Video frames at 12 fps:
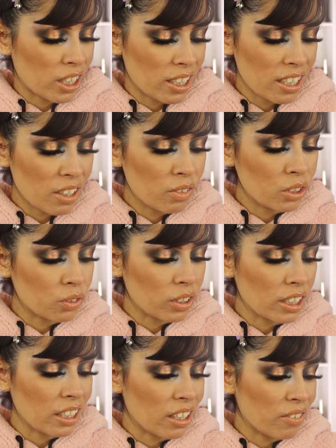I think it was
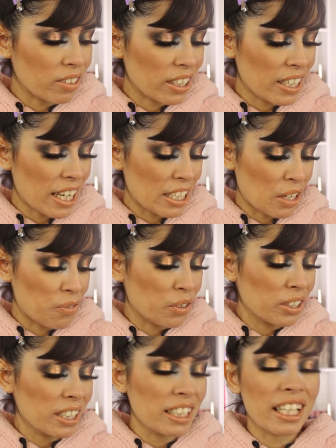really lovely, and I
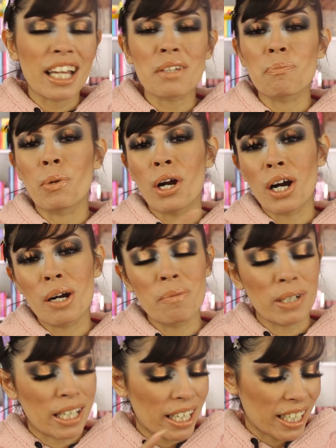really like
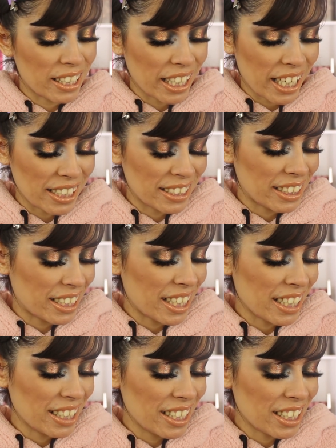Barb. Again, like I said,
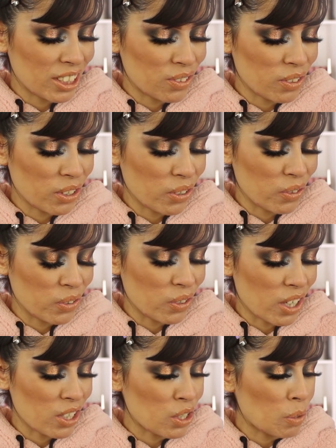I think that's really
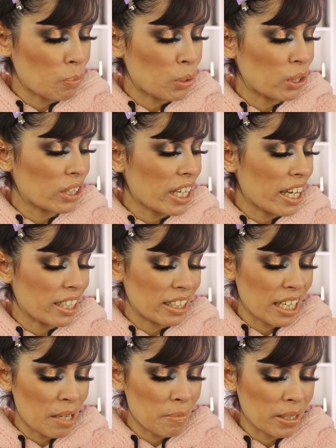cool how she put that
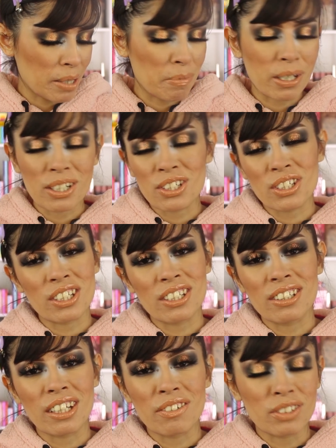name in it because
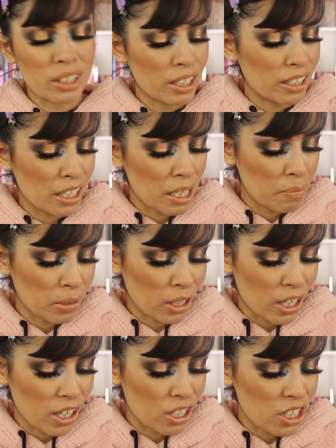she loves Nicki
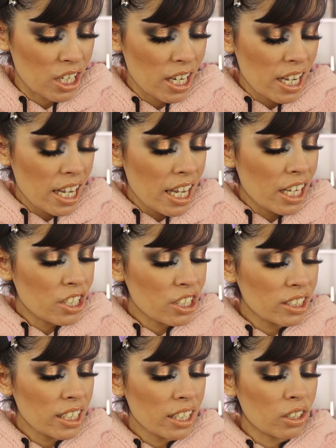Minaj, and
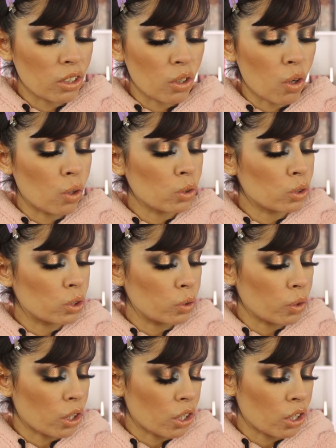just like an ode
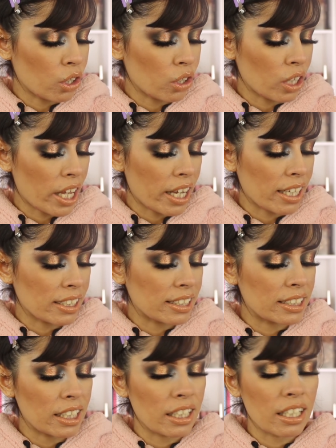to her like
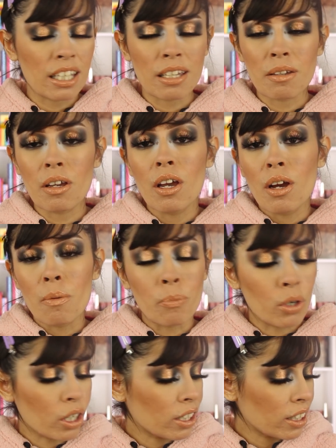city,
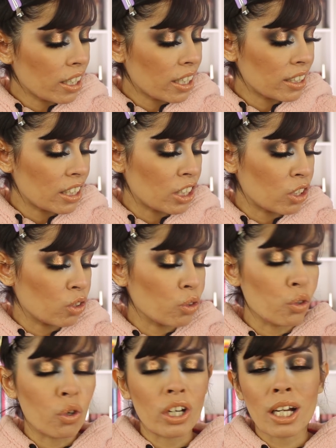Brooklyn, and then New
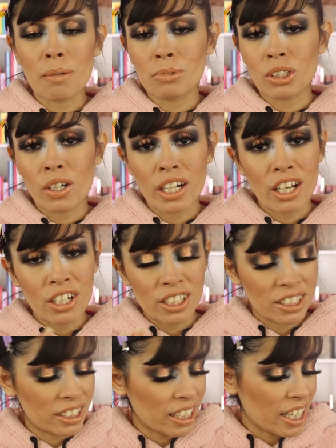York. I'm sorry I
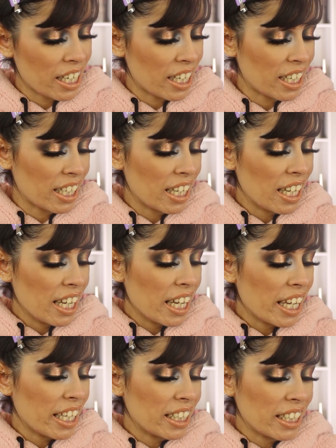couldn't say it.
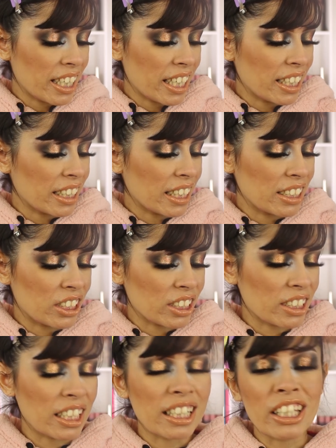And then
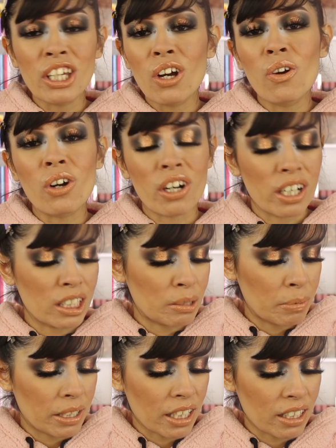just Leo, her
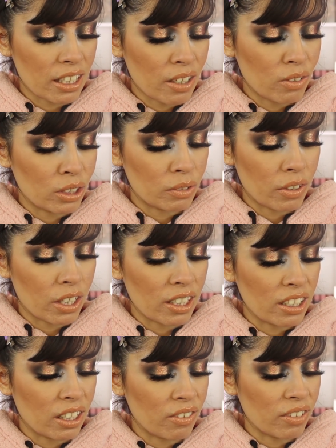husband. I thought that was
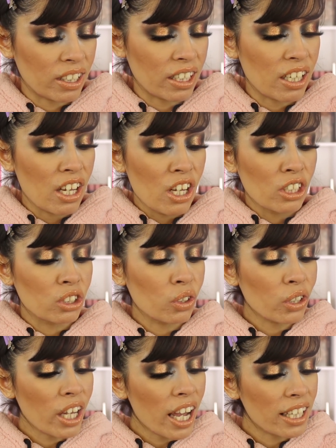very lovely. So
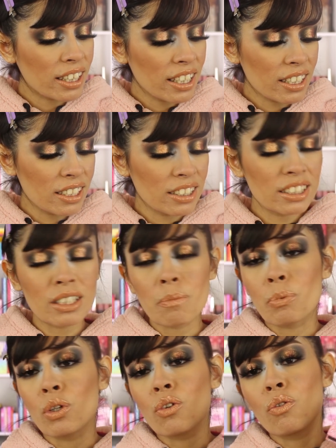yeah, I think this is a
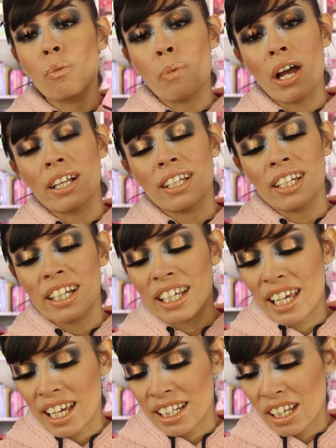beautiful palette.
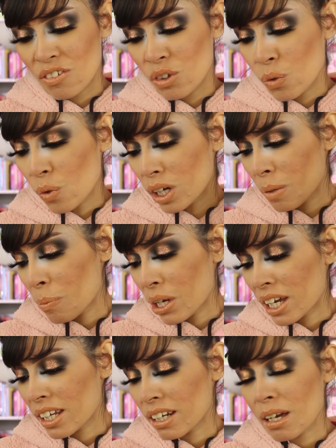Again, if you want to
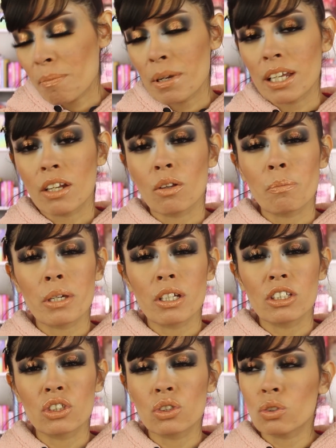pick it up, it'll be
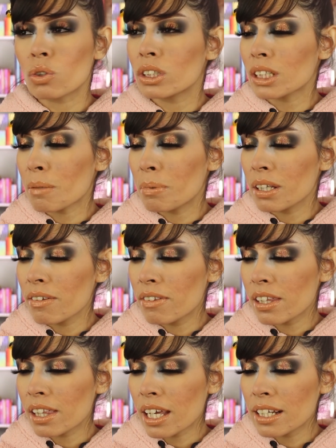in stores, I believe,
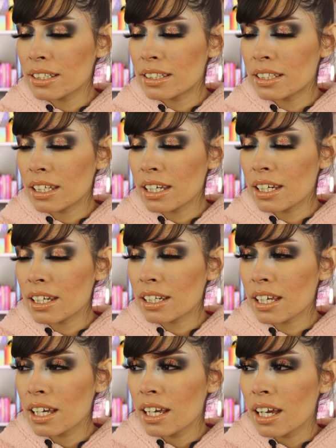the
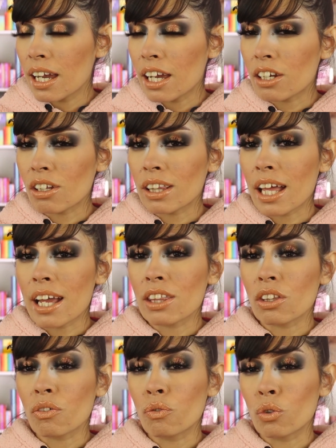19th, and
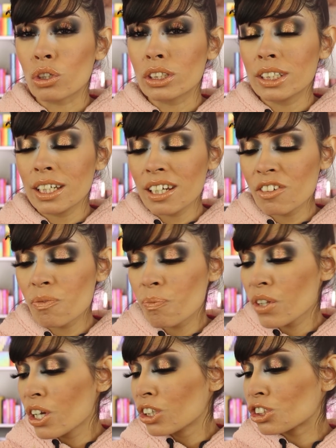online the 14th.
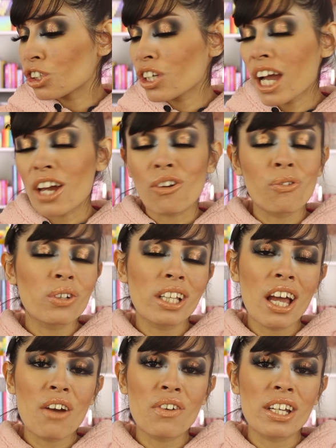So yeah, I don't
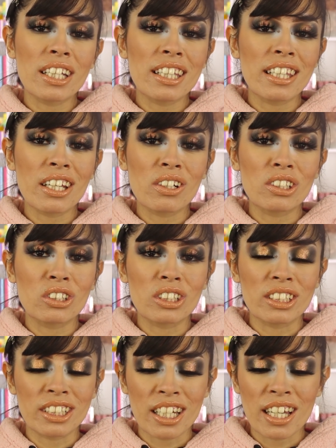really have anything else
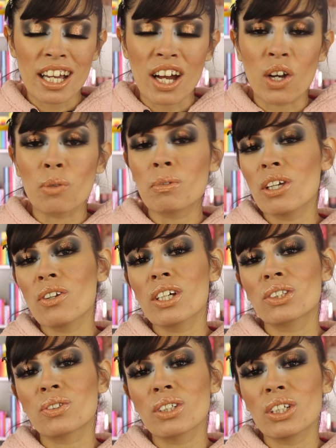to say. I hope that you
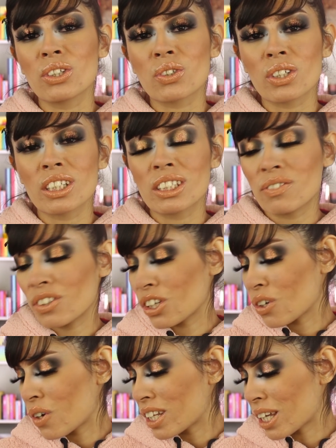guys really enjoyed this
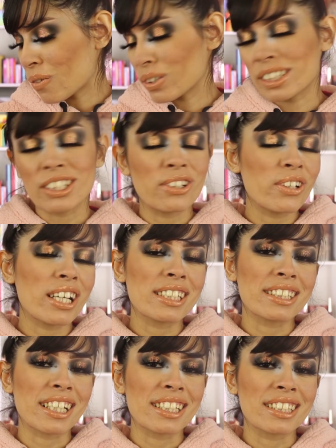video, and I will see you
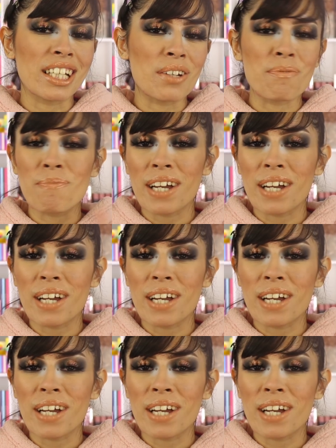guys next time.